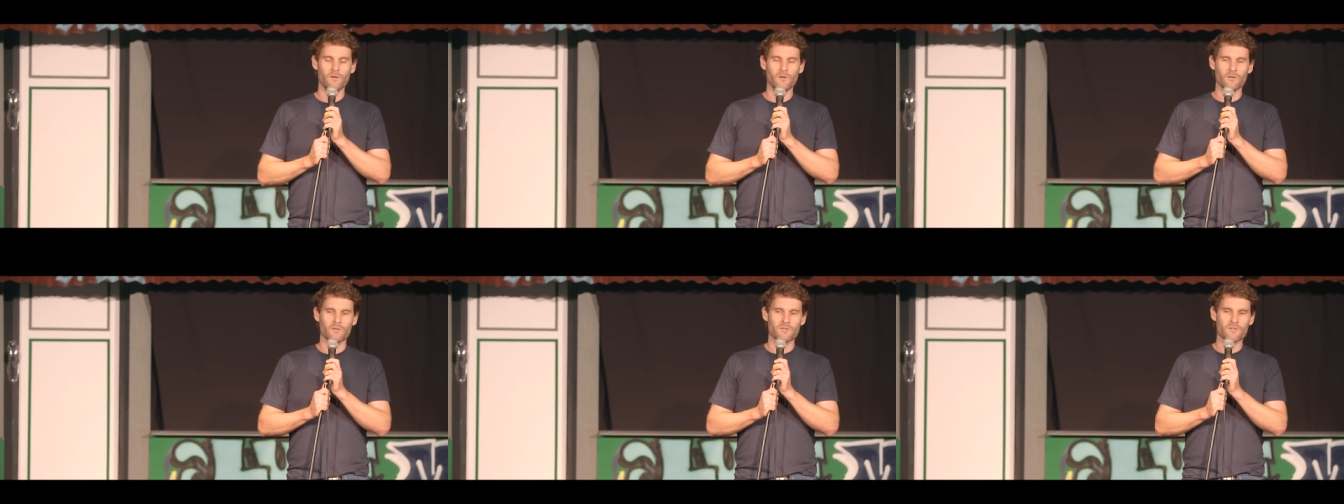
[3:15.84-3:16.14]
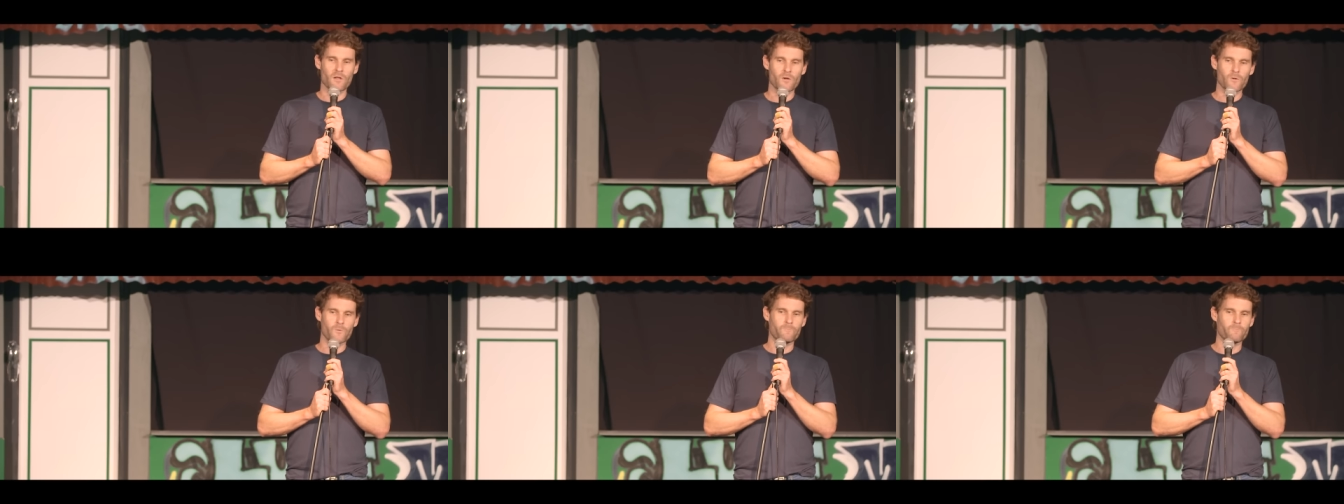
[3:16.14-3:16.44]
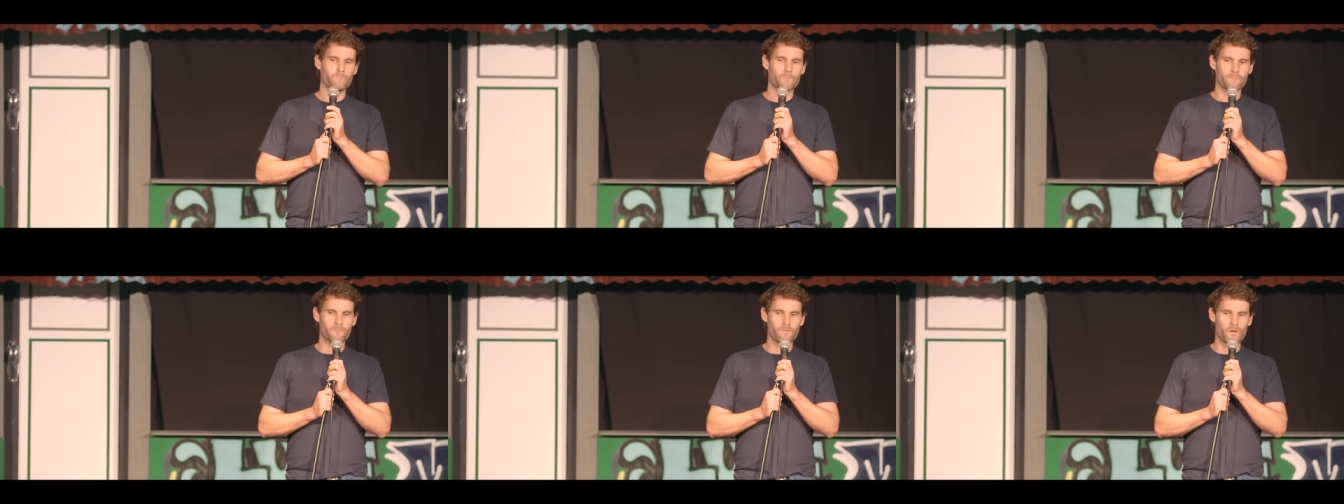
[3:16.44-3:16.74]
so
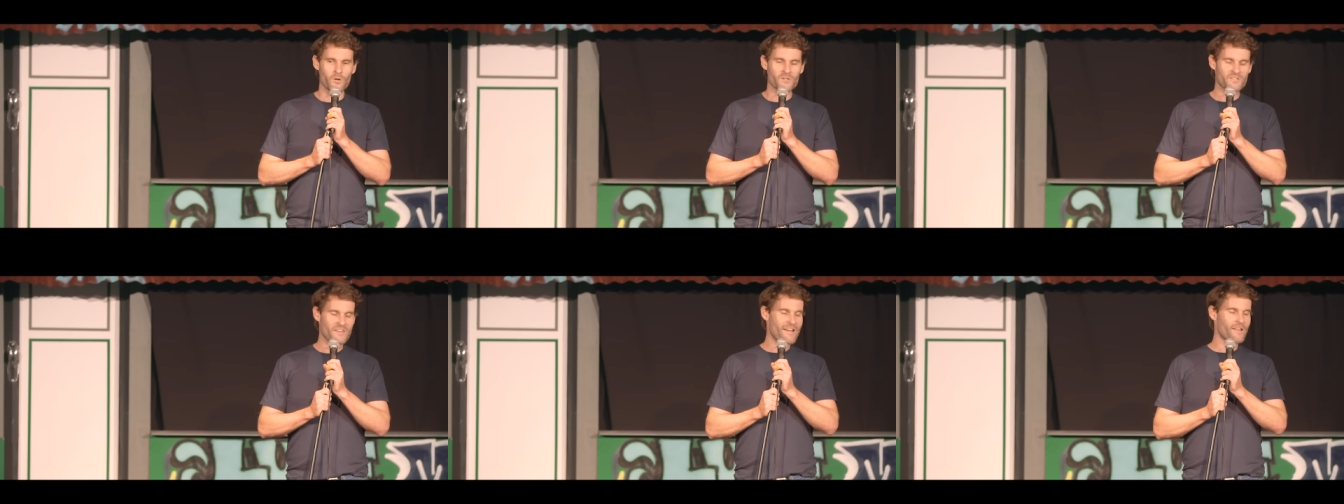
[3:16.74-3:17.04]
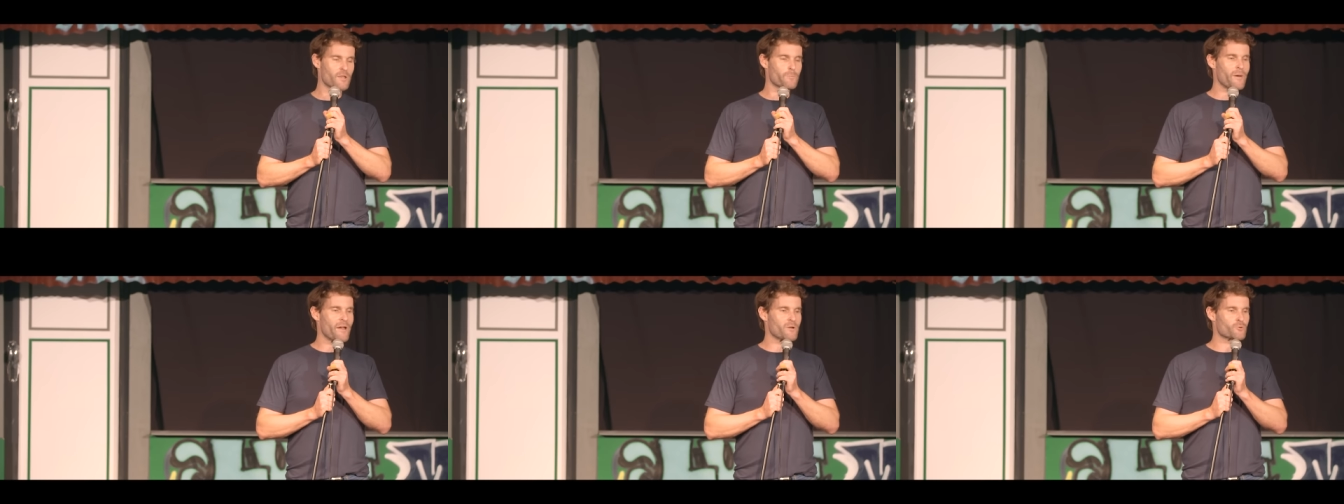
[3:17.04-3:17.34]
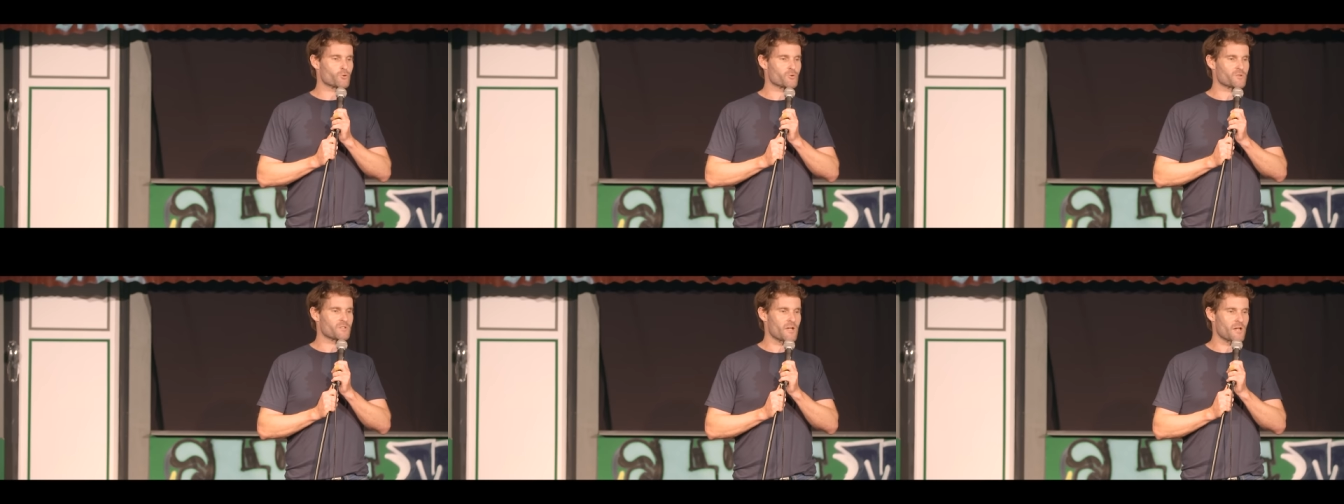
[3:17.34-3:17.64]
I was down at the
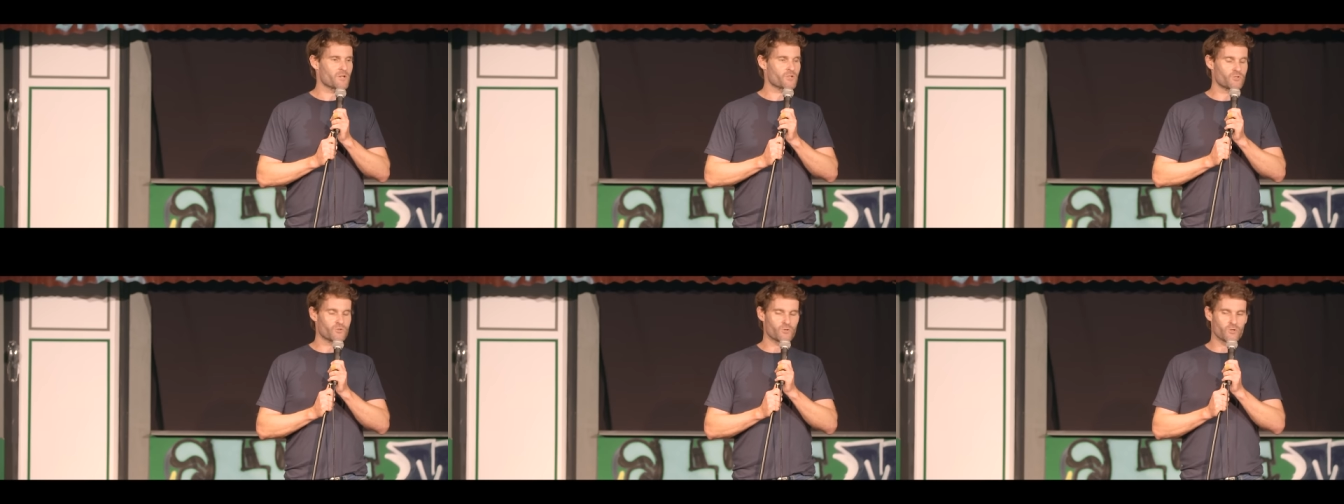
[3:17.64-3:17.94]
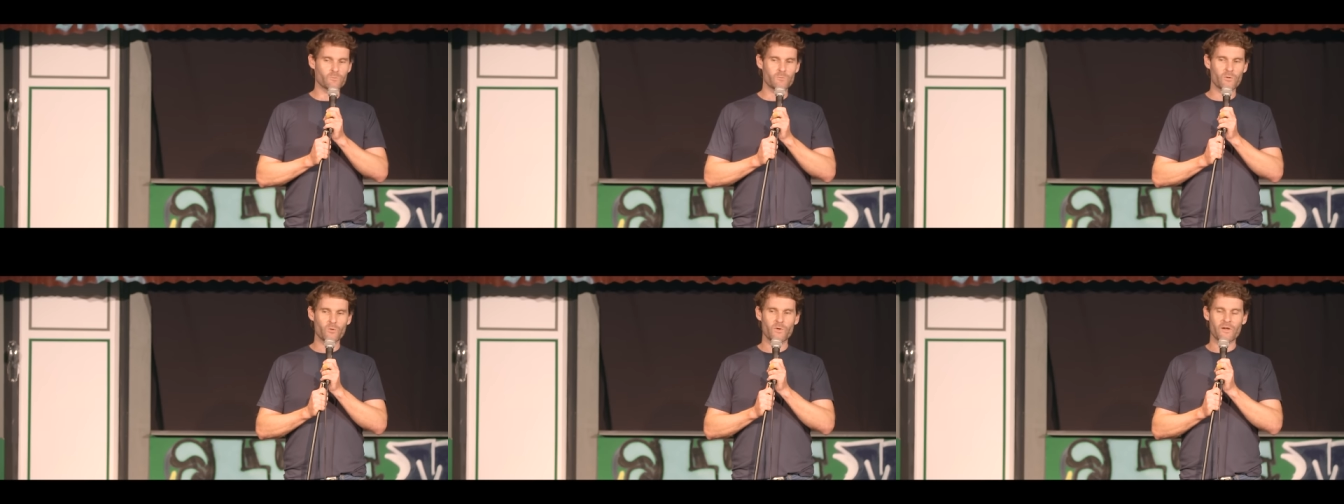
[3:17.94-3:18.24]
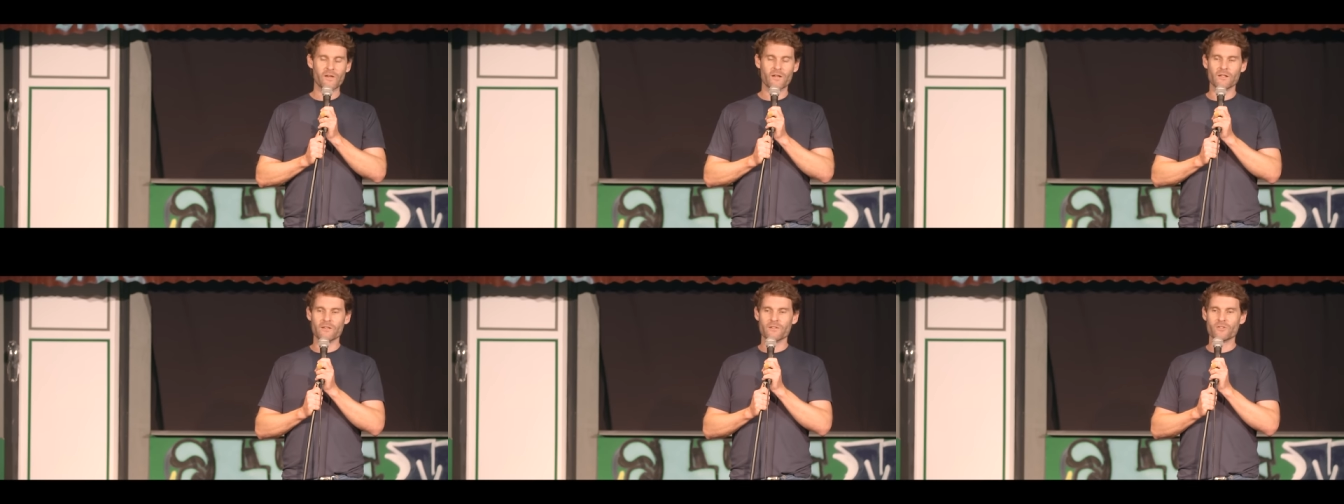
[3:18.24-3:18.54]
petrol station doing my
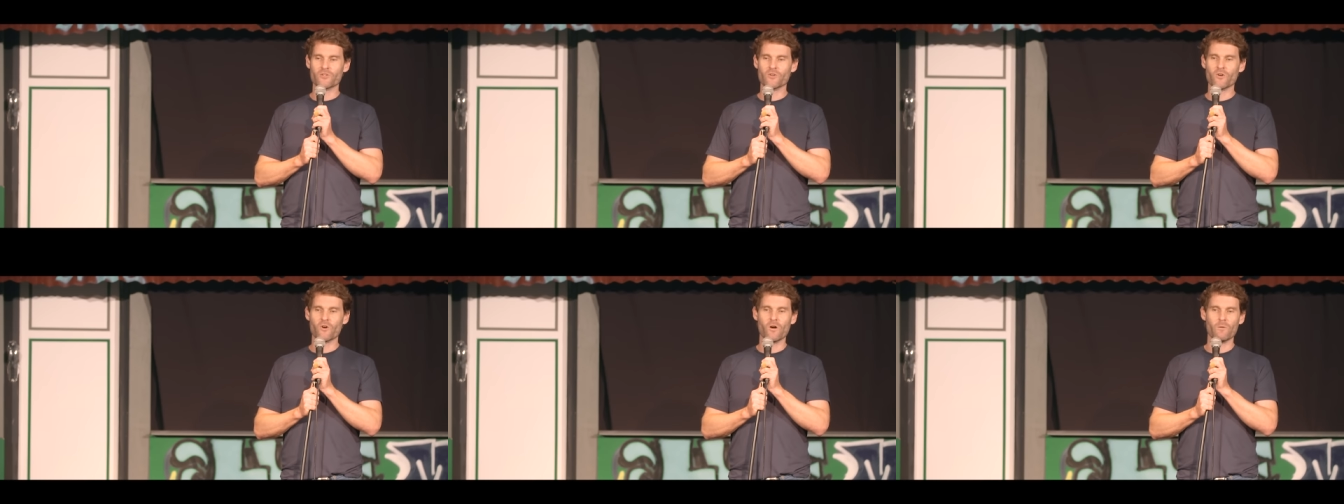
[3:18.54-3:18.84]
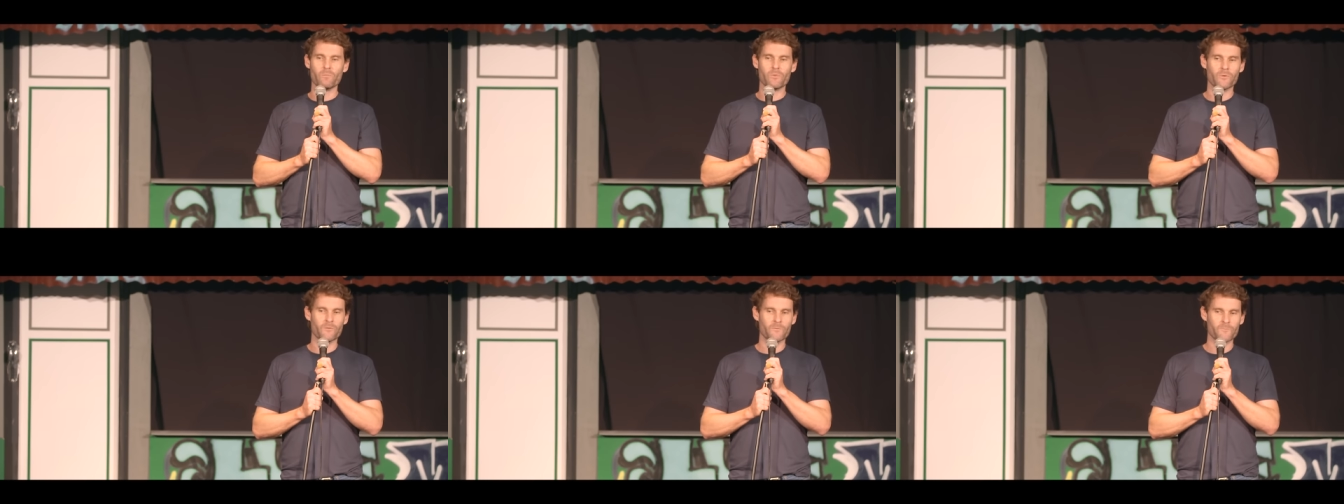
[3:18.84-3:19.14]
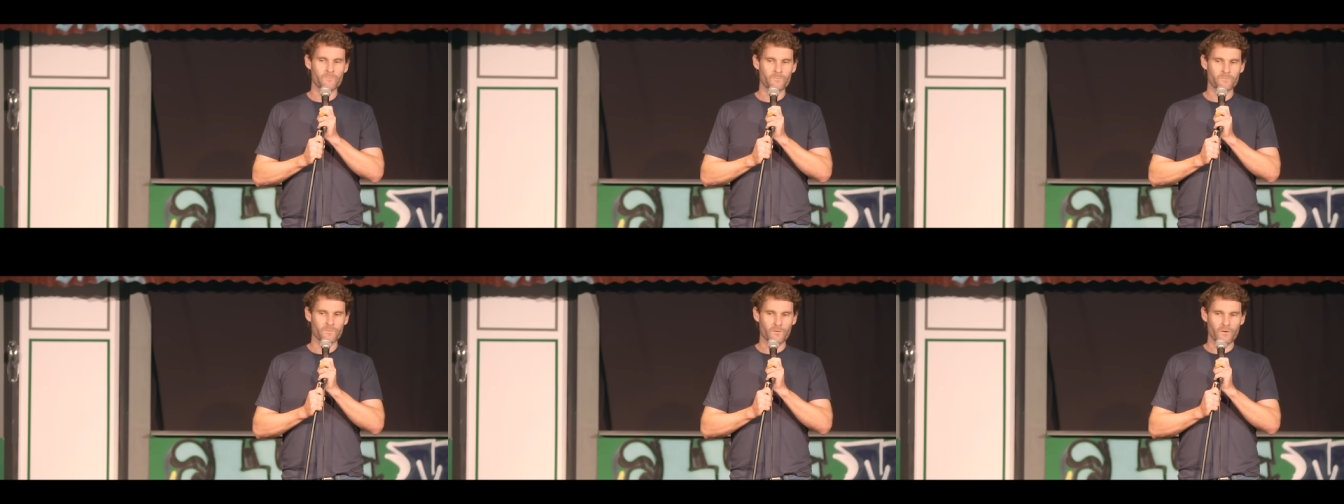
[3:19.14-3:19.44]
weekly shop,
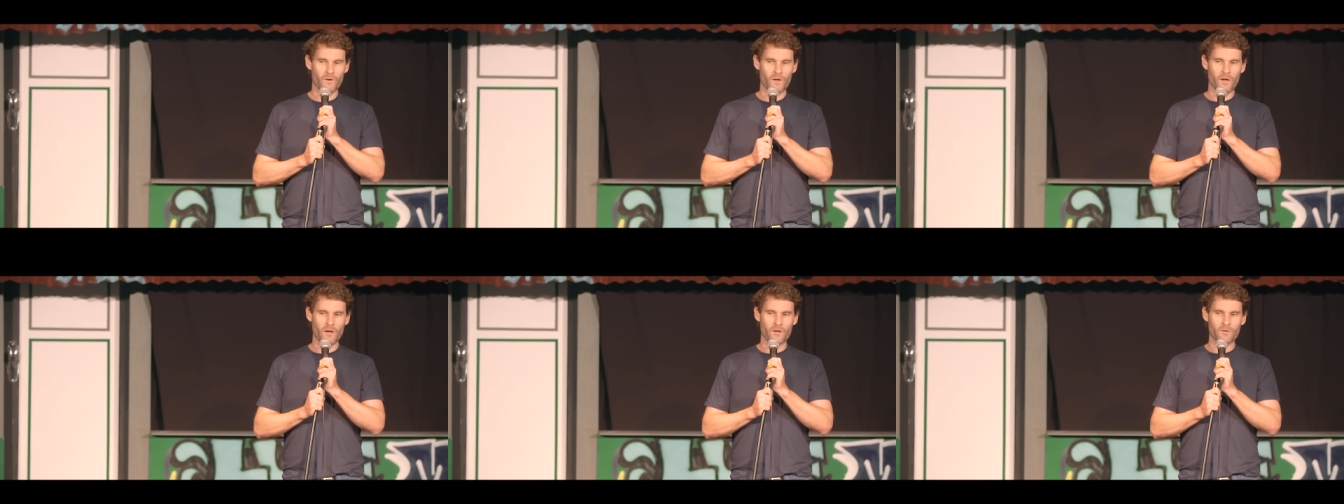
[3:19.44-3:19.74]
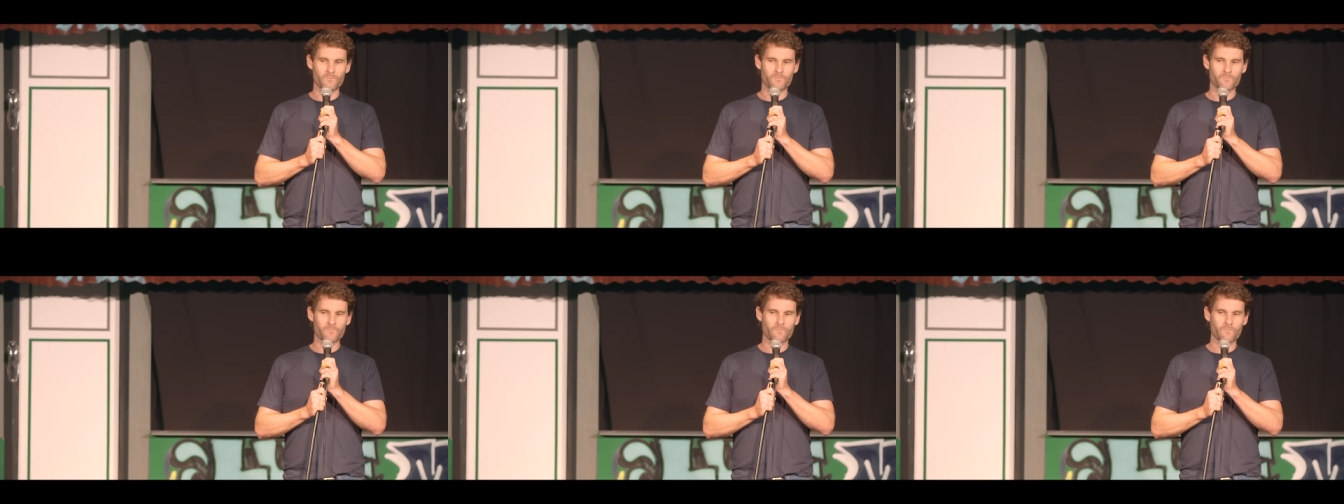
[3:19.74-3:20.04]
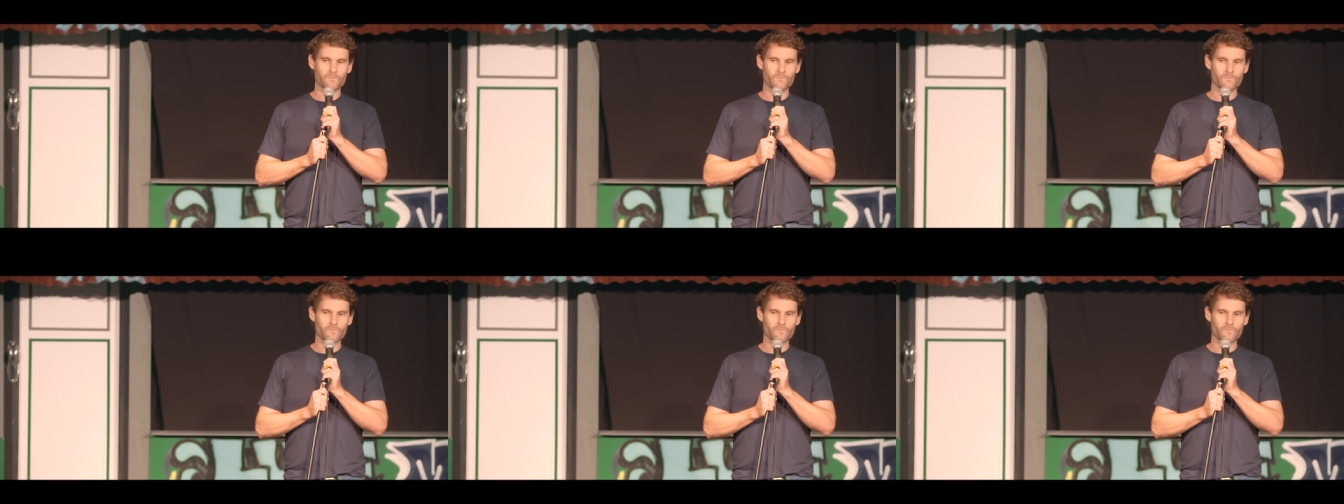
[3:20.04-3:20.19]
and